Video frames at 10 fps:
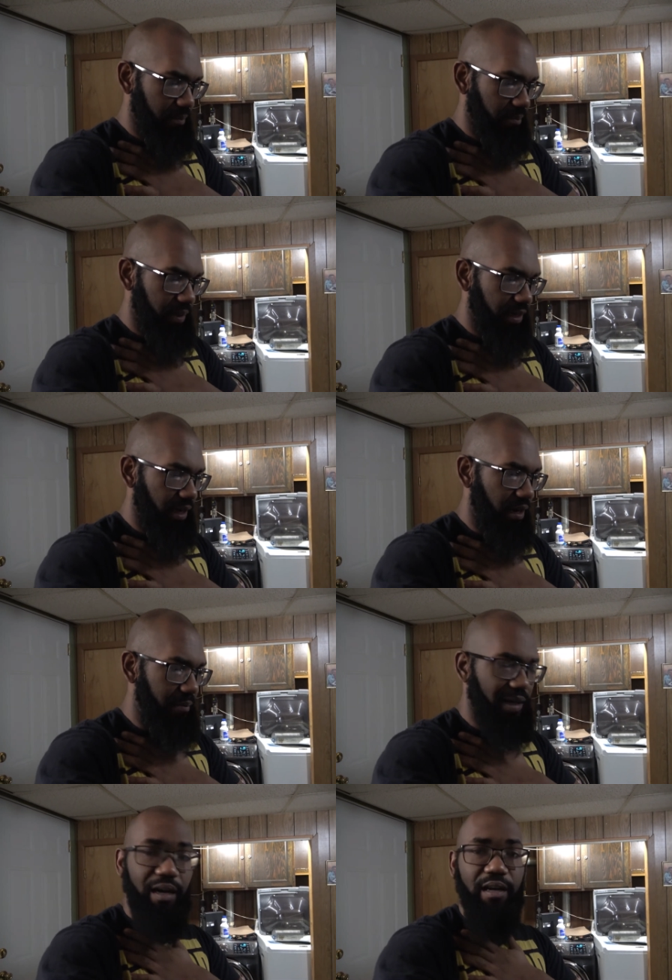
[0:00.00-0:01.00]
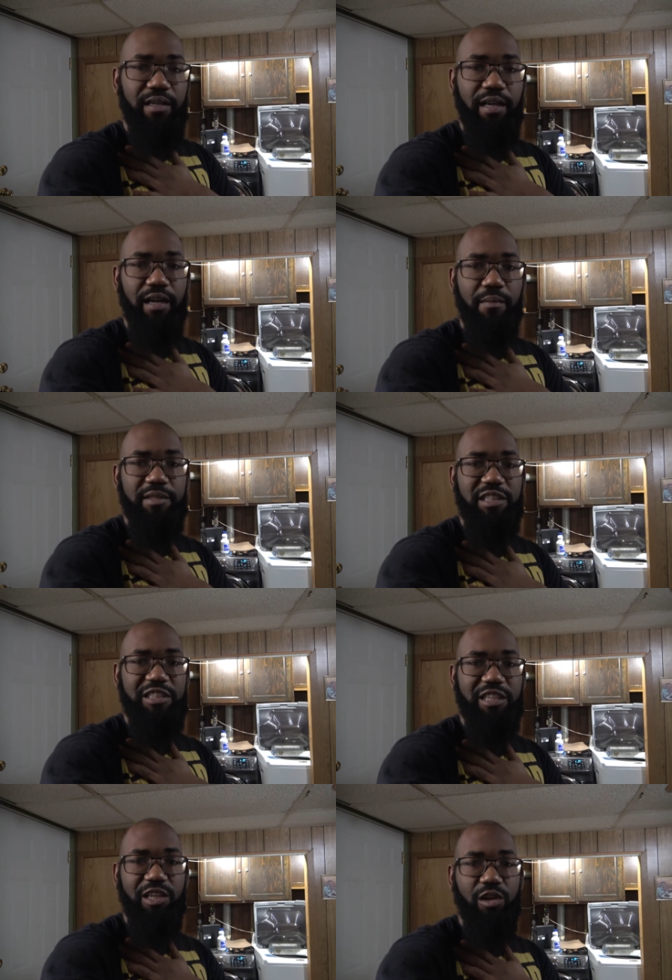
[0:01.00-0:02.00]
But um, uh, yeah, I'm gonna
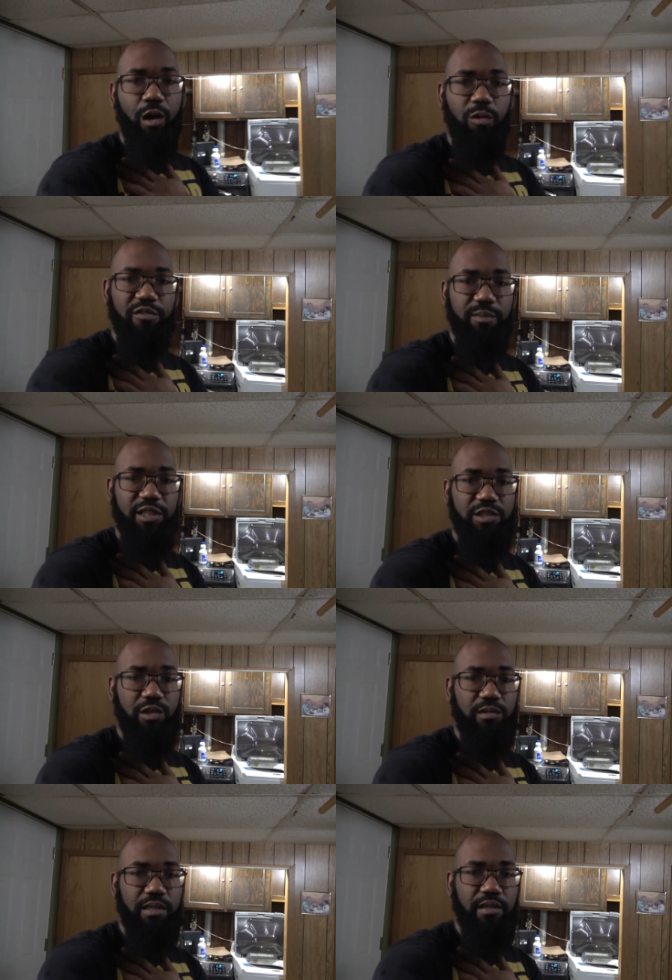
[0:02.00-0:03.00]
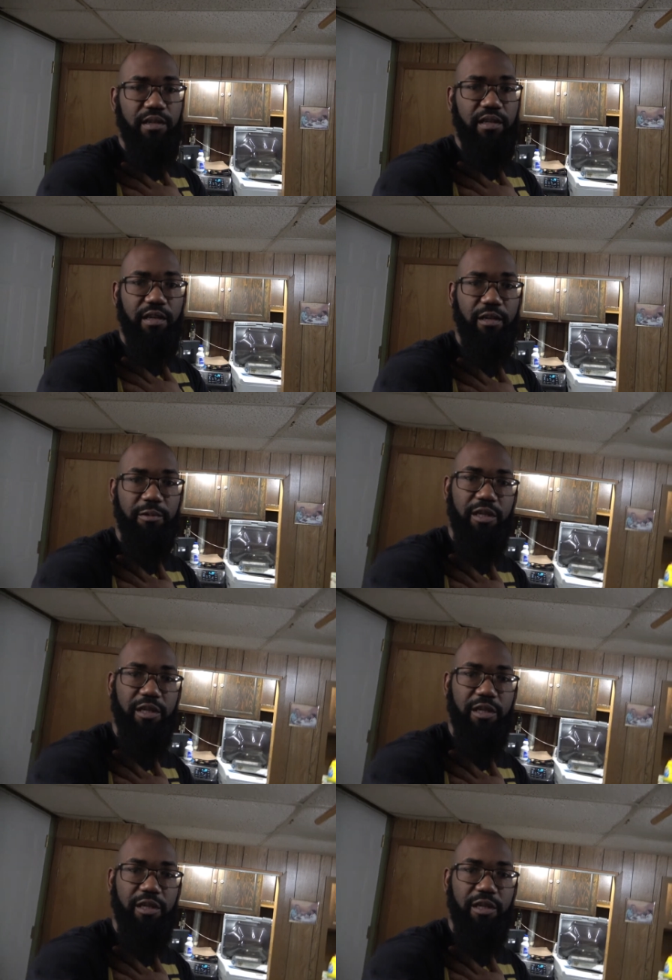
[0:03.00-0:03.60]
just take y'all with me. So uh, here we